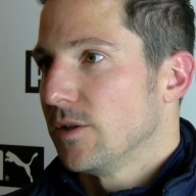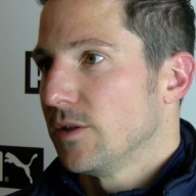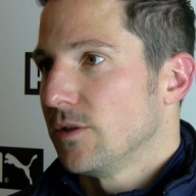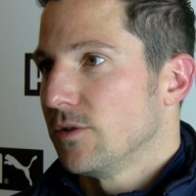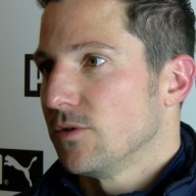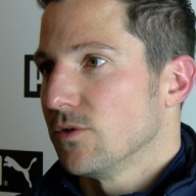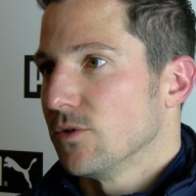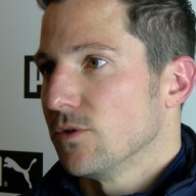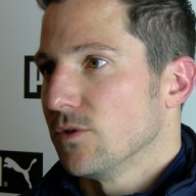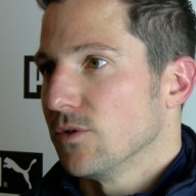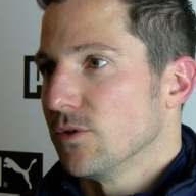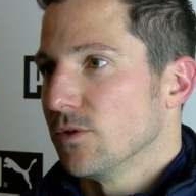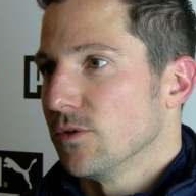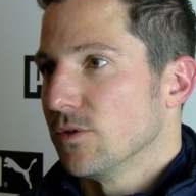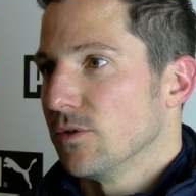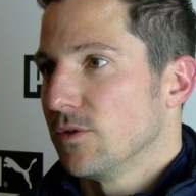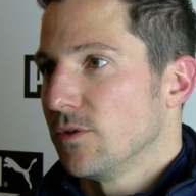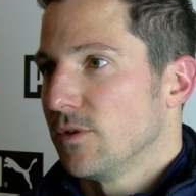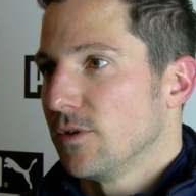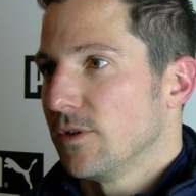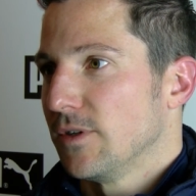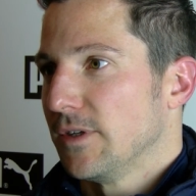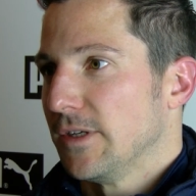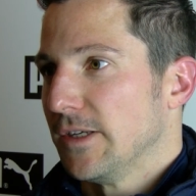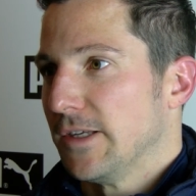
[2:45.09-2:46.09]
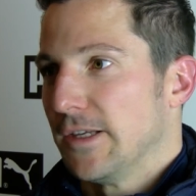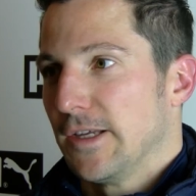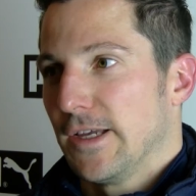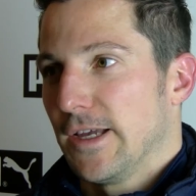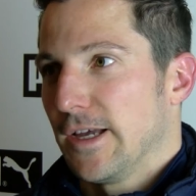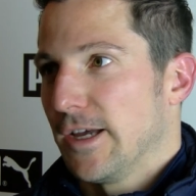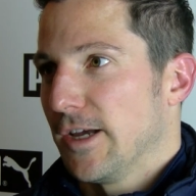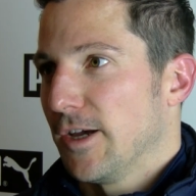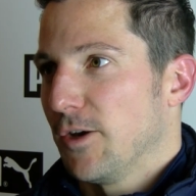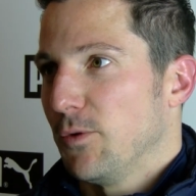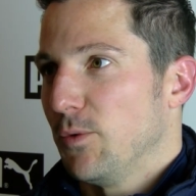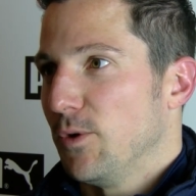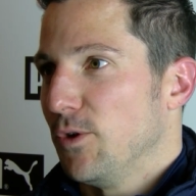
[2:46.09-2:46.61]
So
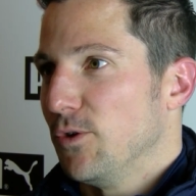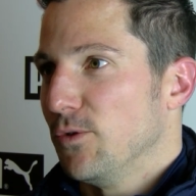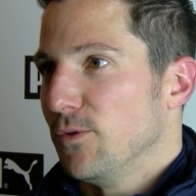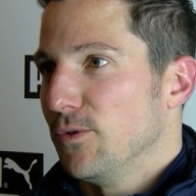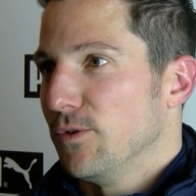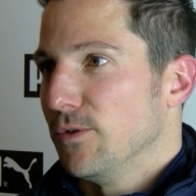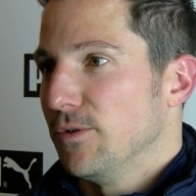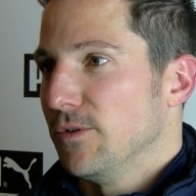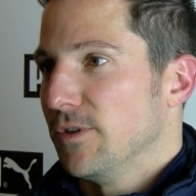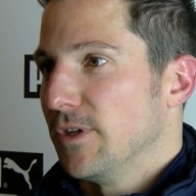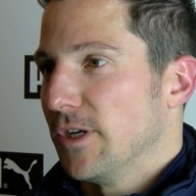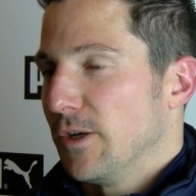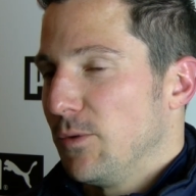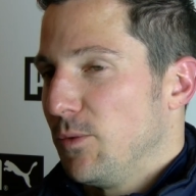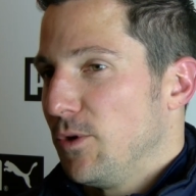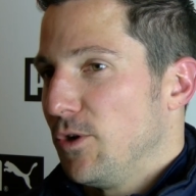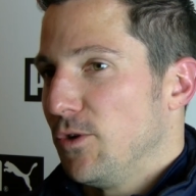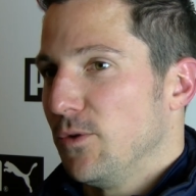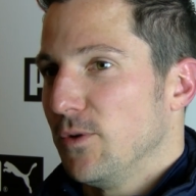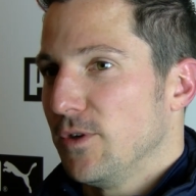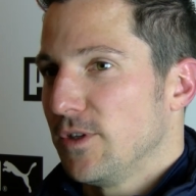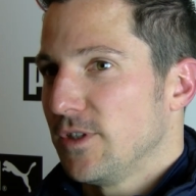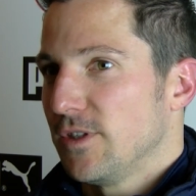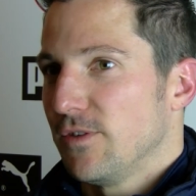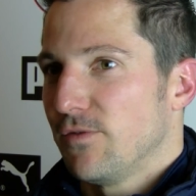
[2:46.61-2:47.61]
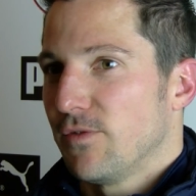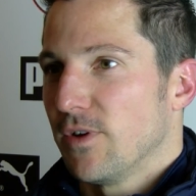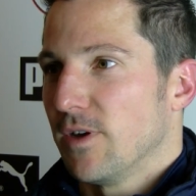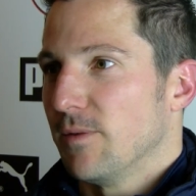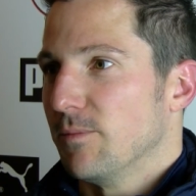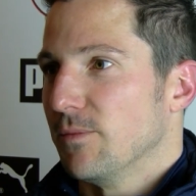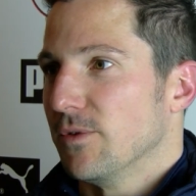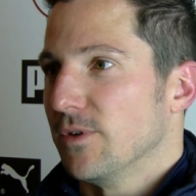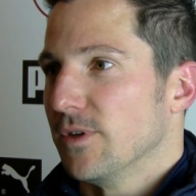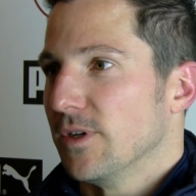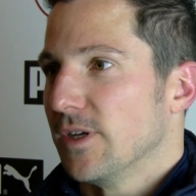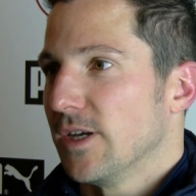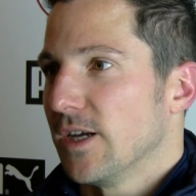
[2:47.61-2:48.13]
I will do it if
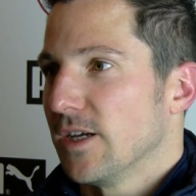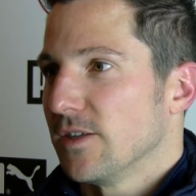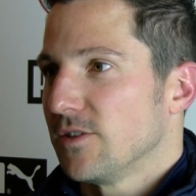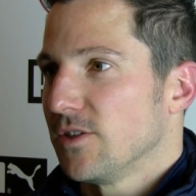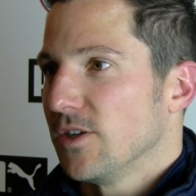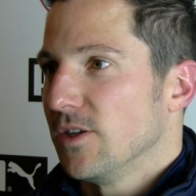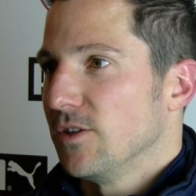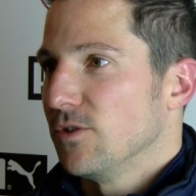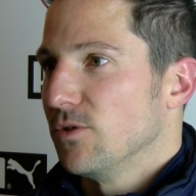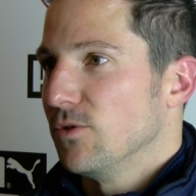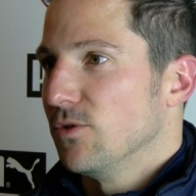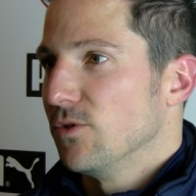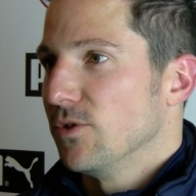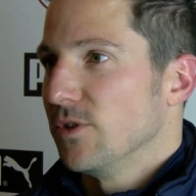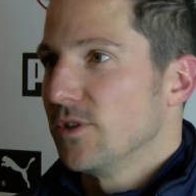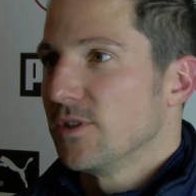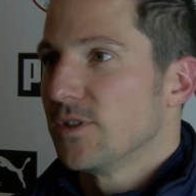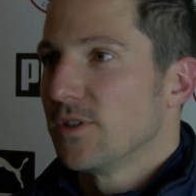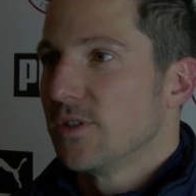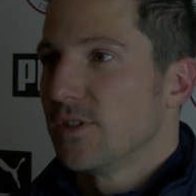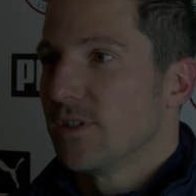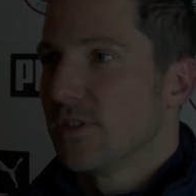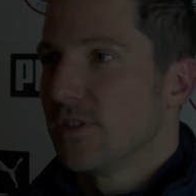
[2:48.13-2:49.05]
I'm asking to do it.